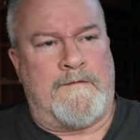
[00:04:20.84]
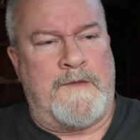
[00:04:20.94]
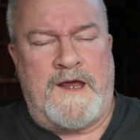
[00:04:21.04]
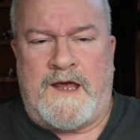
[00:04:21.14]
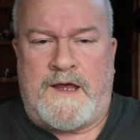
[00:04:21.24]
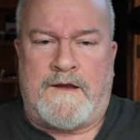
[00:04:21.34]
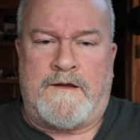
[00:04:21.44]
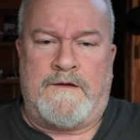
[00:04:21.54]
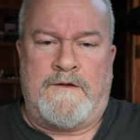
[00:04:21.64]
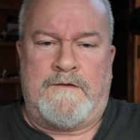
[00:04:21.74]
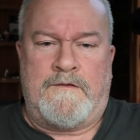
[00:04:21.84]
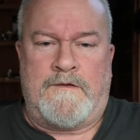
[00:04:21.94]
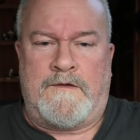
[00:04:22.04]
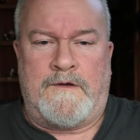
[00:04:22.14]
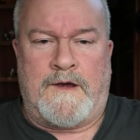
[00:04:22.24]
man,
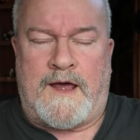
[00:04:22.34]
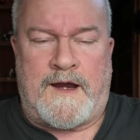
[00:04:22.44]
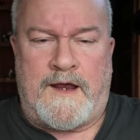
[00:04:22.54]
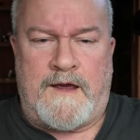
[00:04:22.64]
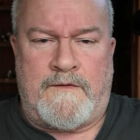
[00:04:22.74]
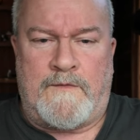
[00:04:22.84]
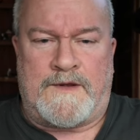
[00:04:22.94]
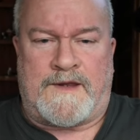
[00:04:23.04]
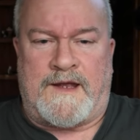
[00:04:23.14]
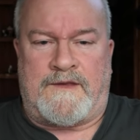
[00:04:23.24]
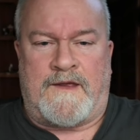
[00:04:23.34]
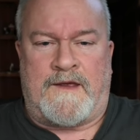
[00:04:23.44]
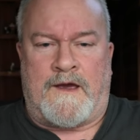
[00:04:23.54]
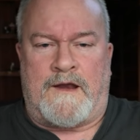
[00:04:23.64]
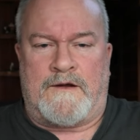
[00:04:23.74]
you you got to have it with that
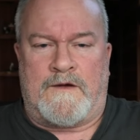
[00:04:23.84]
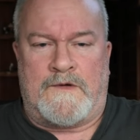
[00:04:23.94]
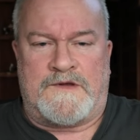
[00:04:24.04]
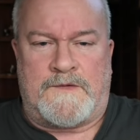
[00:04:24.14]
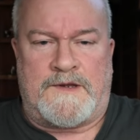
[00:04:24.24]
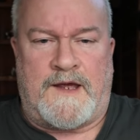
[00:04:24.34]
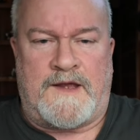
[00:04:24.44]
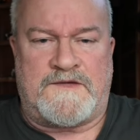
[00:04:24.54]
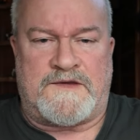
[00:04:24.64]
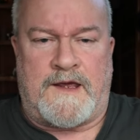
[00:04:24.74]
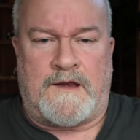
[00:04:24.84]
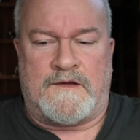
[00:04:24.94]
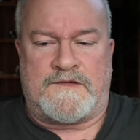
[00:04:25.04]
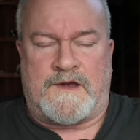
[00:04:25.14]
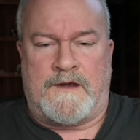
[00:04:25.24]
thing. I don't know what's with that
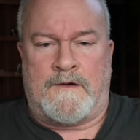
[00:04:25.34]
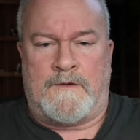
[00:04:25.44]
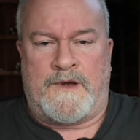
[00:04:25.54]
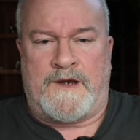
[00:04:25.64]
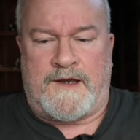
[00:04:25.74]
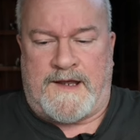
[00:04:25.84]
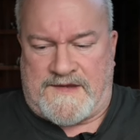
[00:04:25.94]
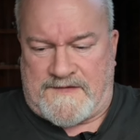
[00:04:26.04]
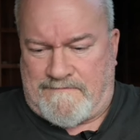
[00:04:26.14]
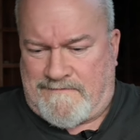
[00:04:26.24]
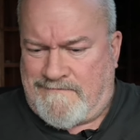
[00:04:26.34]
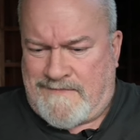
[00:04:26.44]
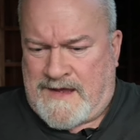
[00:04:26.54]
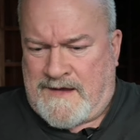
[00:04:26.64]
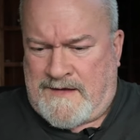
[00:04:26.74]
stainless steel, but it gets
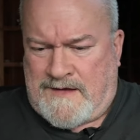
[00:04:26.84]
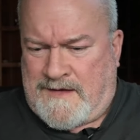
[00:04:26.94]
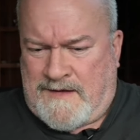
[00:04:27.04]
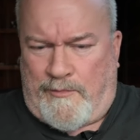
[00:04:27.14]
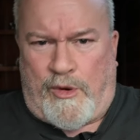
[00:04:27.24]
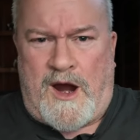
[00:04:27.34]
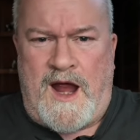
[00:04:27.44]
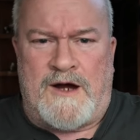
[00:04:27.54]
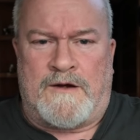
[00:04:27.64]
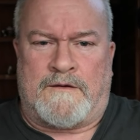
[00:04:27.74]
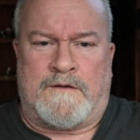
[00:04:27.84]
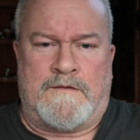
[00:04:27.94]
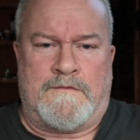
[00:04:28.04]
brown.